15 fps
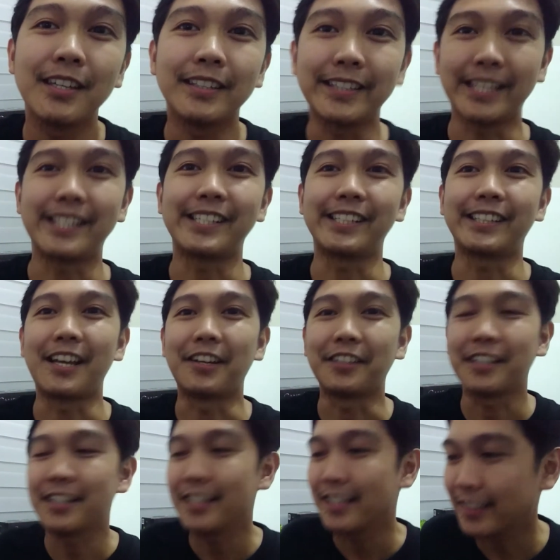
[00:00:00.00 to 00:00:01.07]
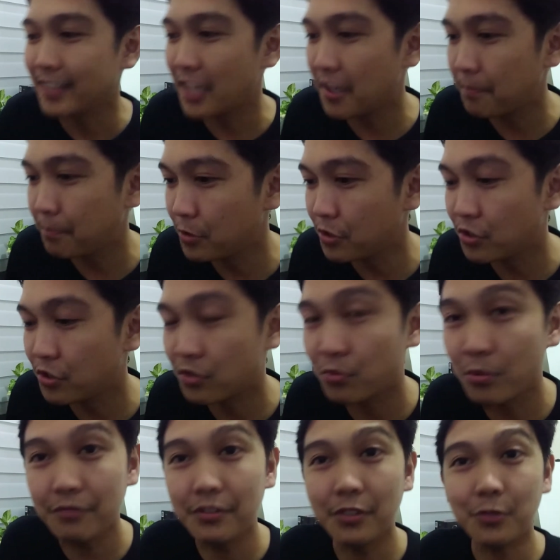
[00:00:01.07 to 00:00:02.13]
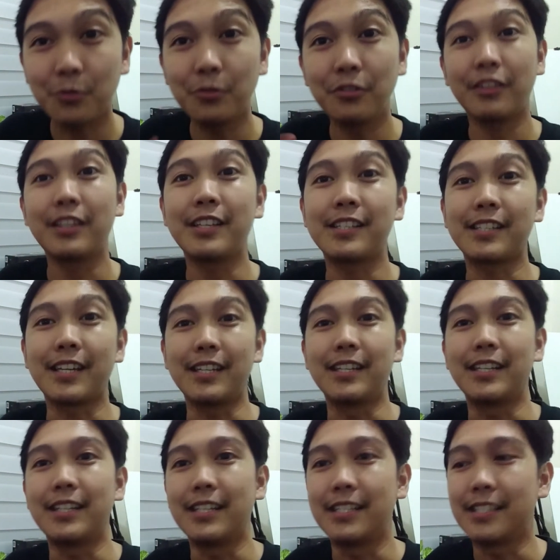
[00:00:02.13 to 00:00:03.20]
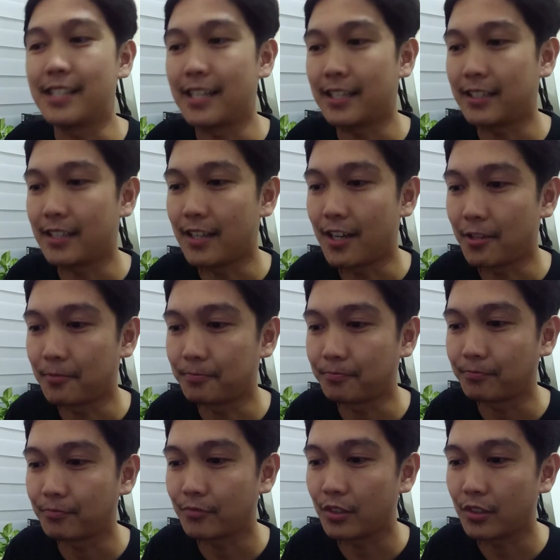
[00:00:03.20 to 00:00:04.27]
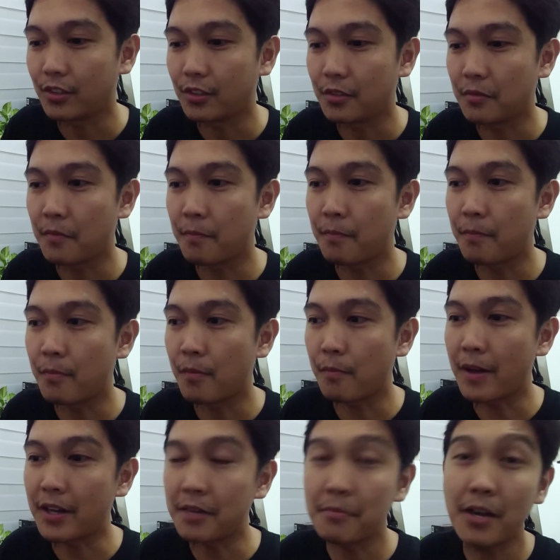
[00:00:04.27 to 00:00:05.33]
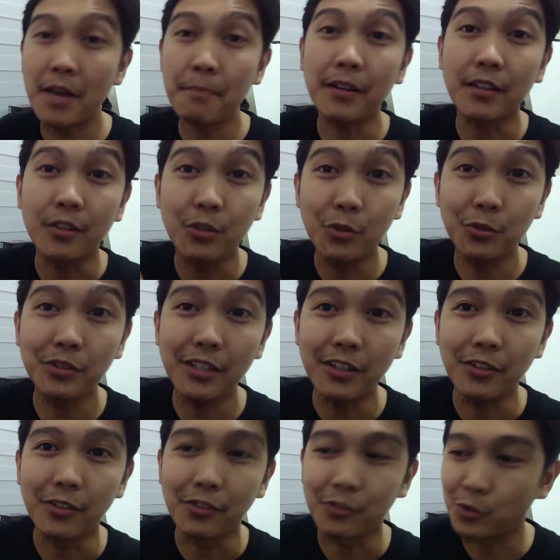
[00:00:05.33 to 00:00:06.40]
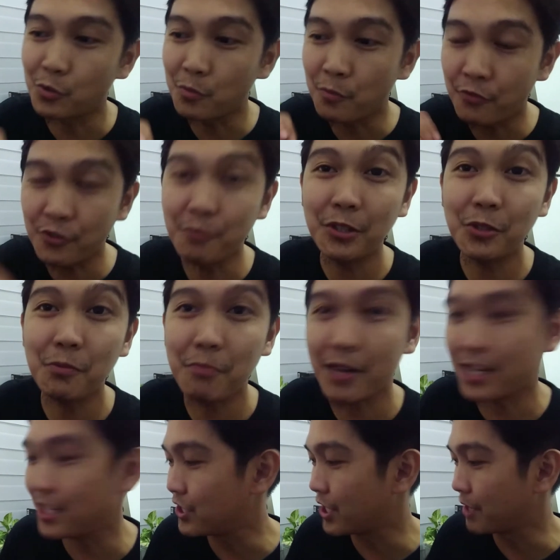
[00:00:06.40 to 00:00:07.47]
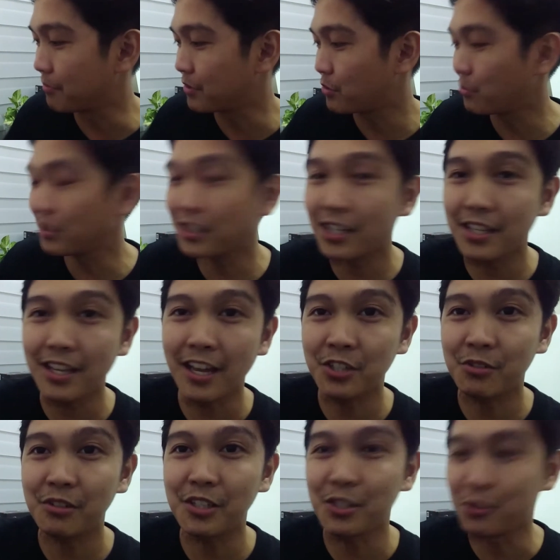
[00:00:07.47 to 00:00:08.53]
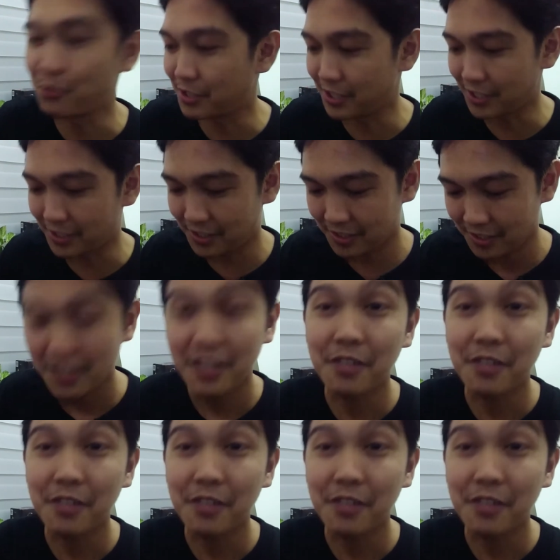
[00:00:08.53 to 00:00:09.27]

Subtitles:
test it out. Tapos, one of the cool things I did is that, para makapag-load ako, for me to buy gems, what I actually use is